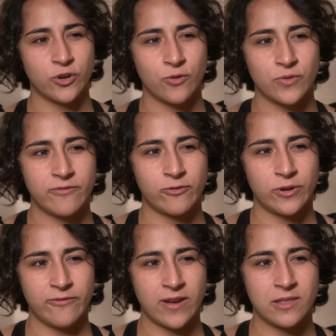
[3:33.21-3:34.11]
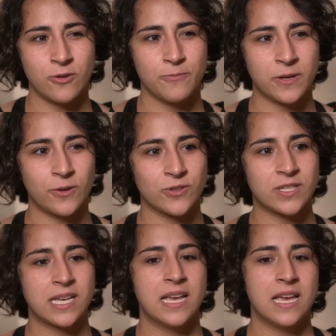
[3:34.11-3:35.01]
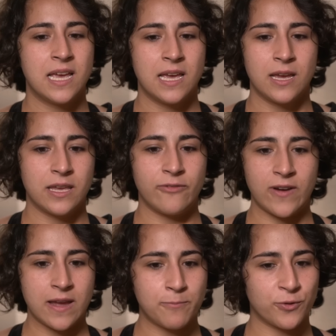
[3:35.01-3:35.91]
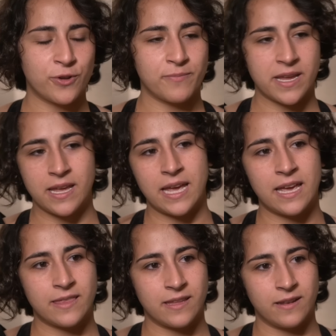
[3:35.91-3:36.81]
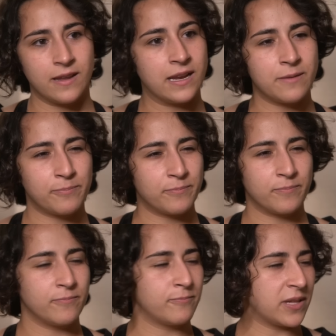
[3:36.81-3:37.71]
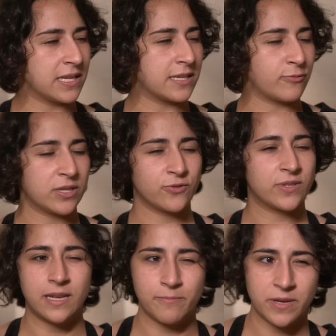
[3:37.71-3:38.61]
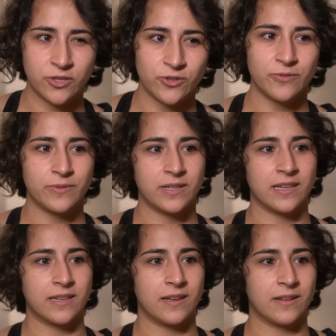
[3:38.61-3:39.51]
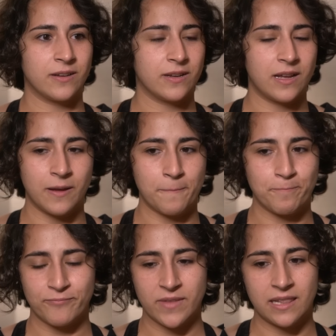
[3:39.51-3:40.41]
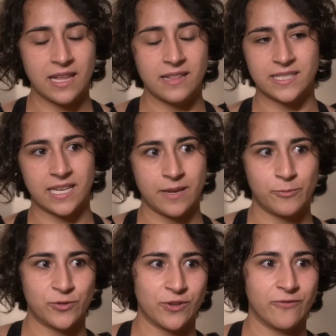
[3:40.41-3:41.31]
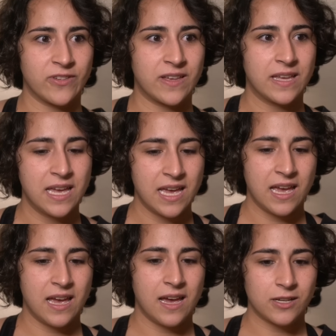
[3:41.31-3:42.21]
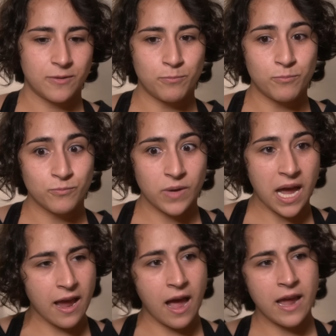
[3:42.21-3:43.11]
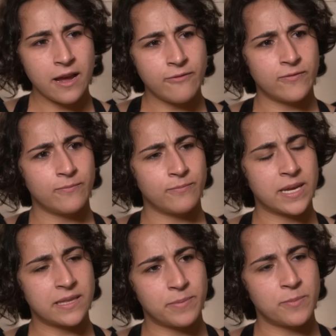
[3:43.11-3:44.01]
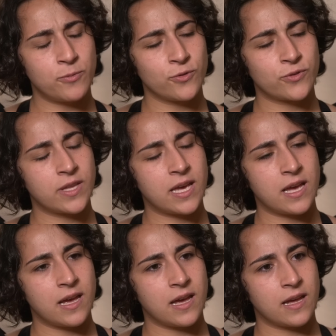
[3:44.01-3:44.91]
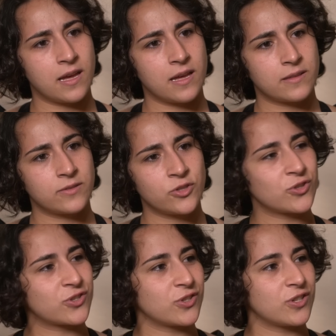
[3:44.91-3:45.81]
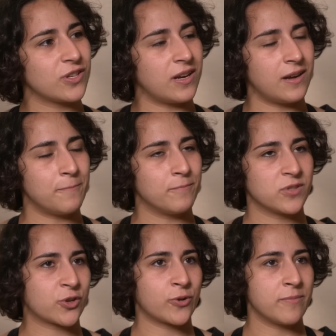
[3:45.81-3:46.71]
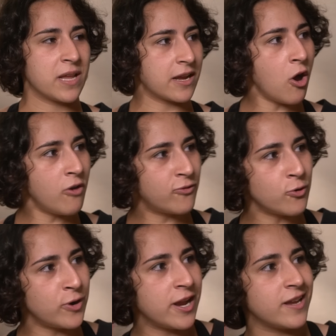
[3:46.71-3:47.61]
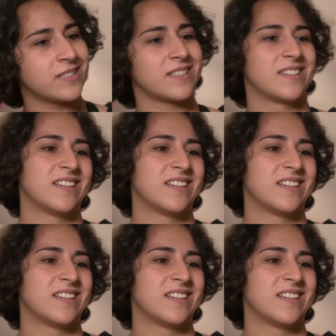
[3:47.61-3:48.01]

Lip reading: known, the furry fandom, because if I put on my head in any place I want to take a picture, like a landscape or something, I have met people that just scream oh, furries!